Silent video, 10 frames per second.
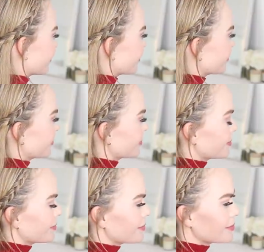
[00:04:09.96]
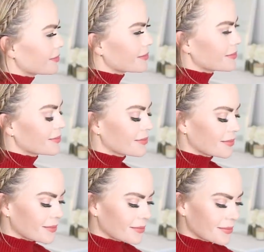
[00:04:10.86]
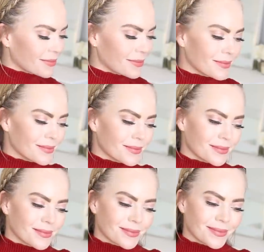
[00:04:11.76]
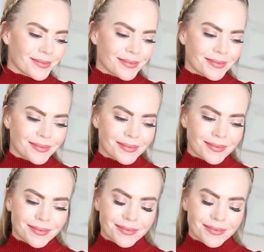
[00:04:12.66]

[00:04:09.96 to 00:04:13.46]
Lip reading: No one is speaking in this clip.